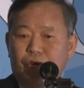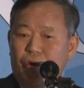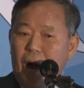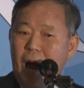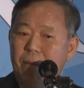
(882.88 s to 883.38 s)

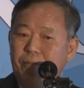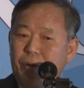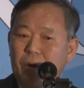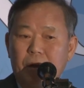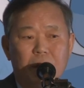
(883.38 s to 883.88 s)
Trump
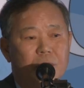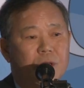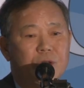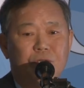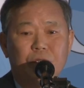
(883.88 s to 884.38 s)

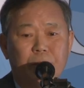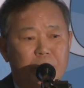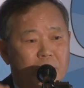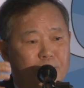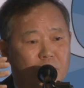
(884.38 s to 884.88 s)
should
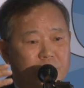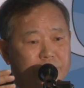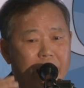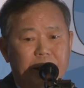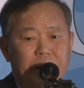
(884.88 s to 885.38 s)
be
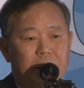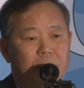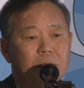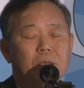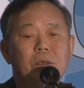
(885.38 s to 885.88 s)
protected